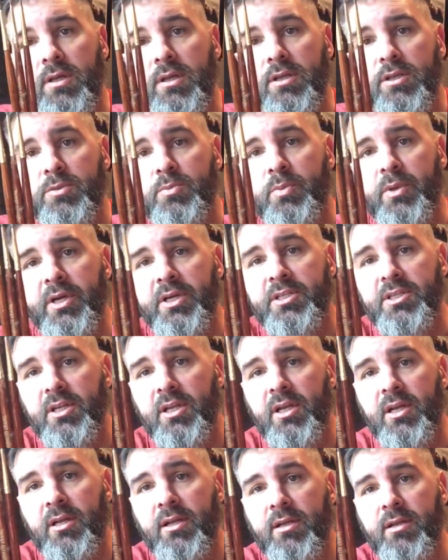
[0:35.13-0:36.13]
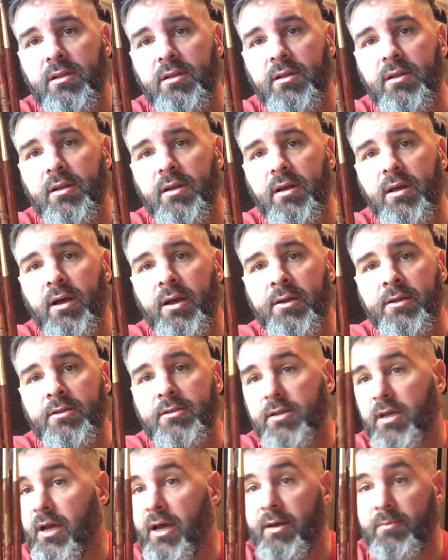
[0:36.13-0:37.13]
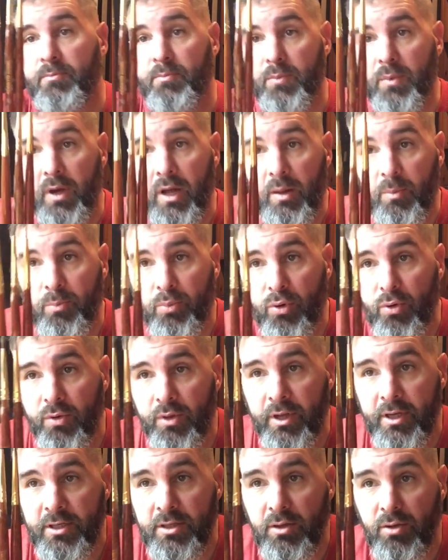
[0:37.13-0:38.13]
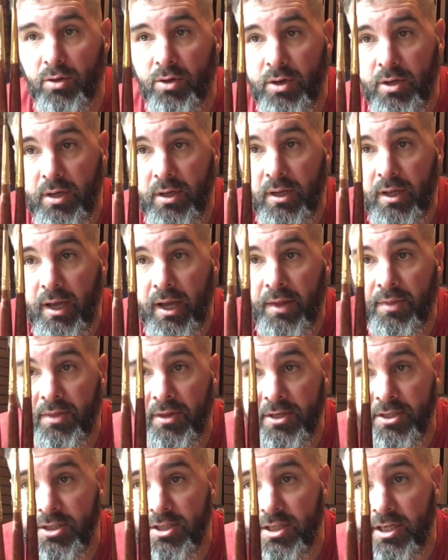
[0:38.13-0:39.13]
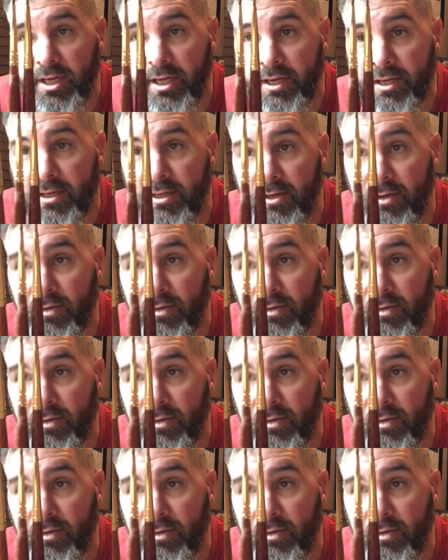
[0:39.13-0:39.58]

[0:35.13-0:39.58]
There's basically, and I'll put these, look at the state